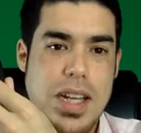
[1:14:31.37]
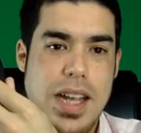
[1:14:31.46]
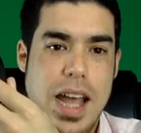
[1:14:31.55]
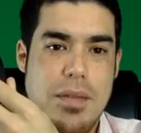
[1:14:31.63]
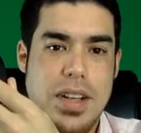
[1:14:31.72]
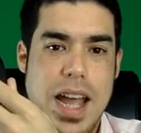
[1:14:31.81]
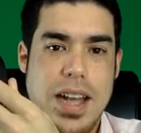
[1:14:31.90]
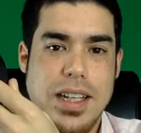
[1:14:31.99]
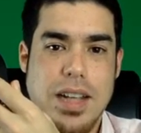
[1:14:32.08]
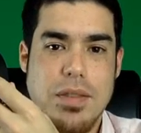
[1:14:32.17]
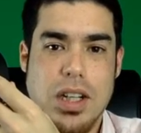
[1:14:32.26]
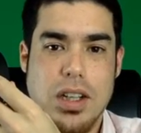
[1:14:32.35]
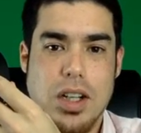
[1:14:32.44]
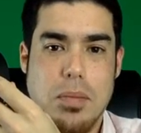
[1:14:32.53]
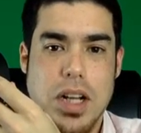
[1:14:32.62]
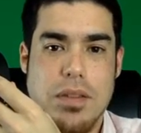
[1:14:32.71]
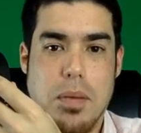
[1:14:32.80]
had to give it a little
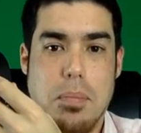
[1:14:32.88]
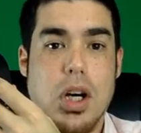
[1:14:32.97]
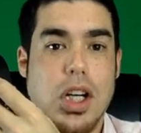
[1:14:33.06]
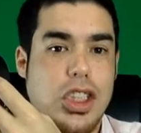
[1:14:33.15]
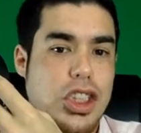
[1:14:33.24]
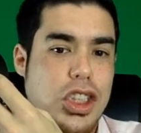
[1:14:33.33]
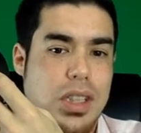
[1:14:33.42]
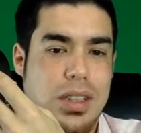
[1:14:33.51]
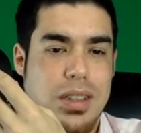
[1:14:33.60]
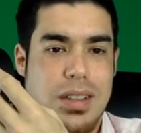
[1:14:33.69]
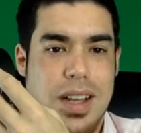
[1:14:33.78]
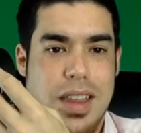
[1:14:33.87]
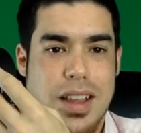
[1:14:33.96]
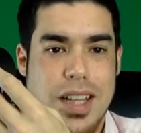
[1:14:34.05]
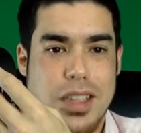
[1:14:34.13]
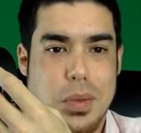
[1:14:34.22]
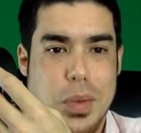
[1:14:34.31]
bit of a push. I think
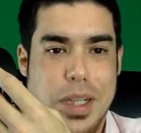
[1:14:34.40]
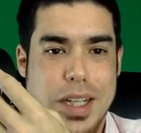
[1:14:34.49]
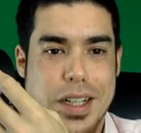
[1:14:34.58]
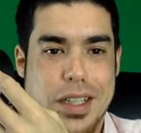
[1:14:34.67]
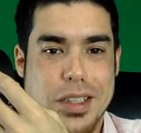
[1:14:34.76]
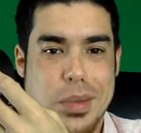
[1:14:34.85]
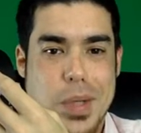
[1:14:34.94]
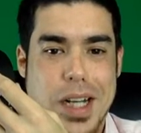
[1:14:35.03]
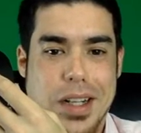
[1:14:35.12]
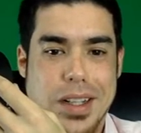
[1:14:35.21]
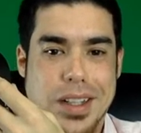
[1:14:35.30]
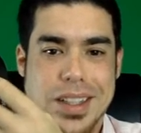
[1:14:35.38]
that's what we needed as well.